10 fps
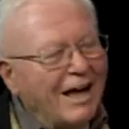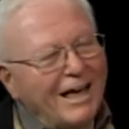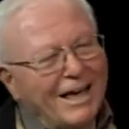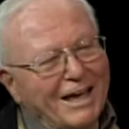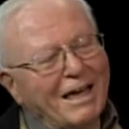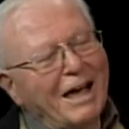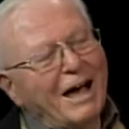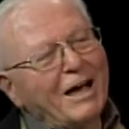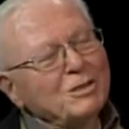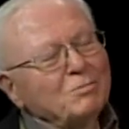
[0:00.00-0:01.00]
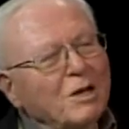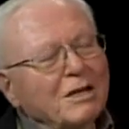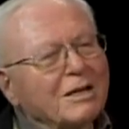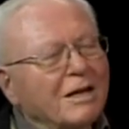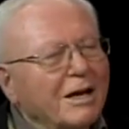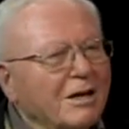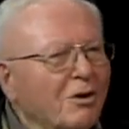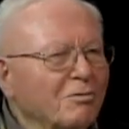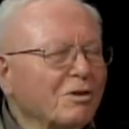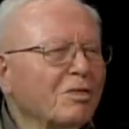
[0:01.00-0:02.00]
I, I, spent like
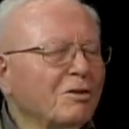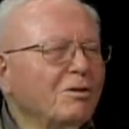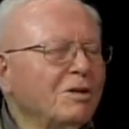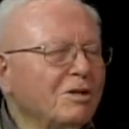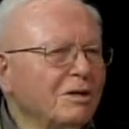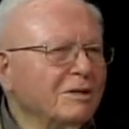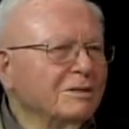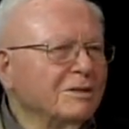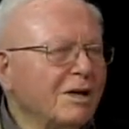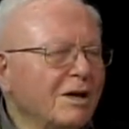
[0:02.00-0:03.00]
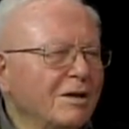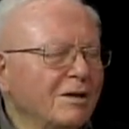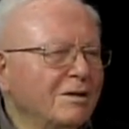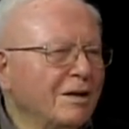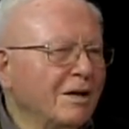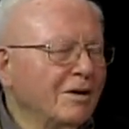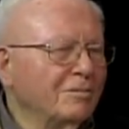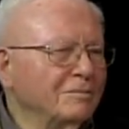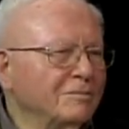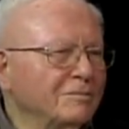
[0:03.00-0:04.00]
over 30 years in
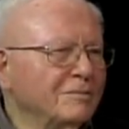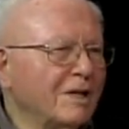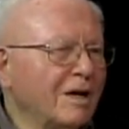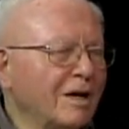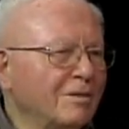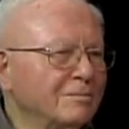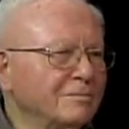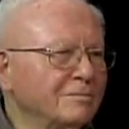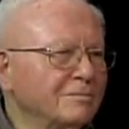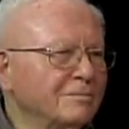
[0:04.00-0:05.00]
um, um,